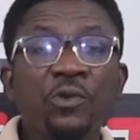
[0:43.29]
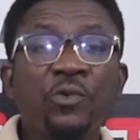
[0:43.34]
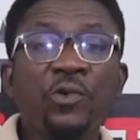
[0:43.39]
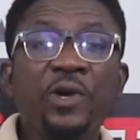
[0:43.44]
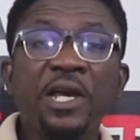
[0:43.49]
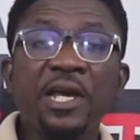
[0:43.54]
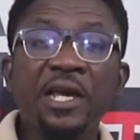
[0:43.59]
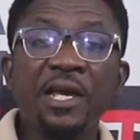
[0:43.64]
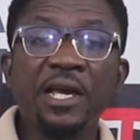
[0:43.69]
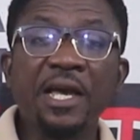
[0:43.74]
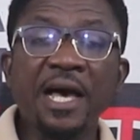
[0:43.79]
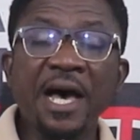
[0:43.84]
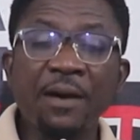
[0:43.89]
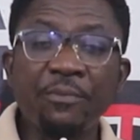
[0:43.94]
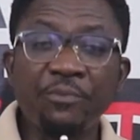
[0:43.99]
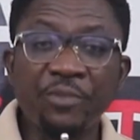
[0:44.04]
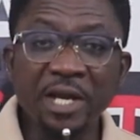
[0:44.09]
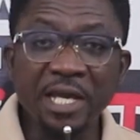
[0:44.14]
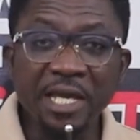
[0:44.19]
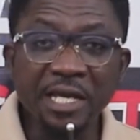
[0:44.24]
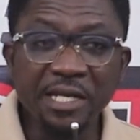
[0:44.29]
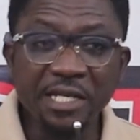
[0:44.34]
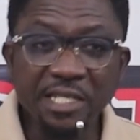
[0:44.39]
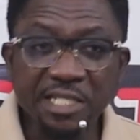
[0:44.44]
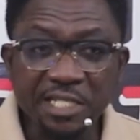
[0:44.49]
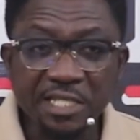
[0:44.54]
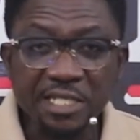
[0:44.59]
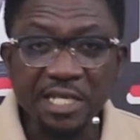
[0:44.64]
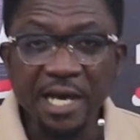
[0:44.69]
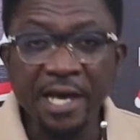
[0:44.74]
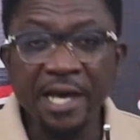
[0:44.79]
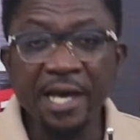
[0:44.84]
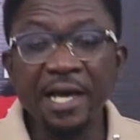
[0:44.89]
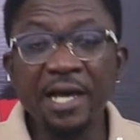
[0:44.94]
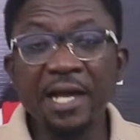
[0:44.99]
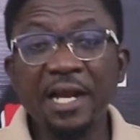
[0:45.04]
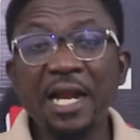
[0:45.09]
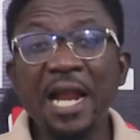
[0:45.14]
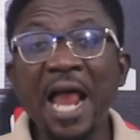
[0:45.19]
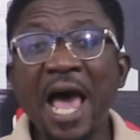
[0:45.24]
We are bringing this
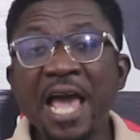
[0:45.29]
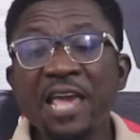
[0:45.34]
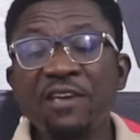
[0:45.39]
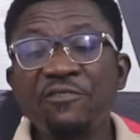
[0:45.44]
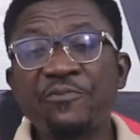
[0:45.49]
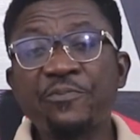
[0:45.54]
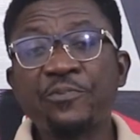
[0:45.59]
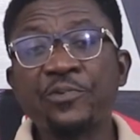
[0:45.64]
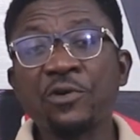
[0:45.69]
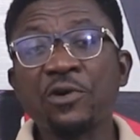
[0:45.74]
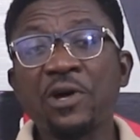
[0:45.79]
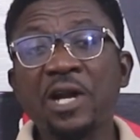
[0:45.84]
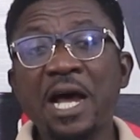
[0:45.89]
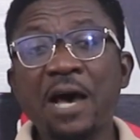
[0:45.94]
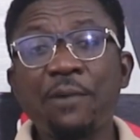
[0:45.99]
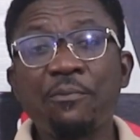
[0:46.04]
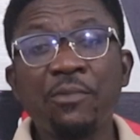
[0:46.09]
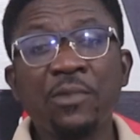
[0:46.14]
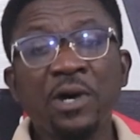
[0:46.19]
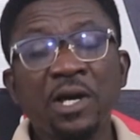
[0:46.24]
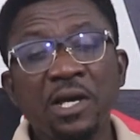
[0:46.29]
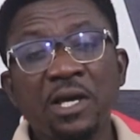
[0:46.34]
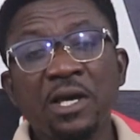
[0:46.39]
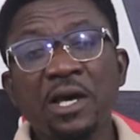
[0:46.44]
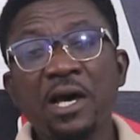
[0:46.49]
live program.